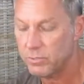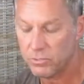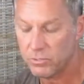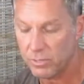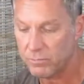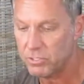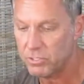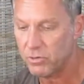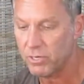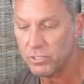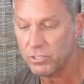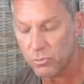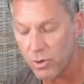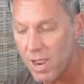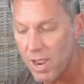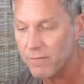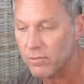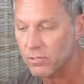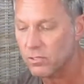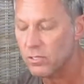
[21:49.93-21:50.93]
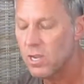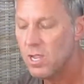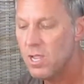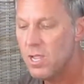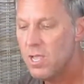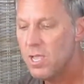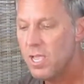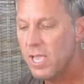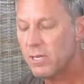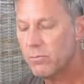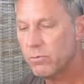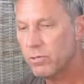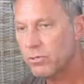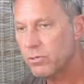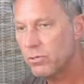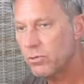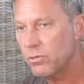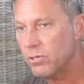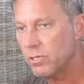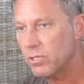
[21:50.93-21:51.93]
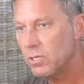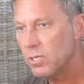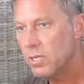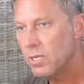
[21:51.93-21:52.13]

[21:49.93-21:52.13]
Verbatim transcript: I'm sorry, a traveler and a recruiter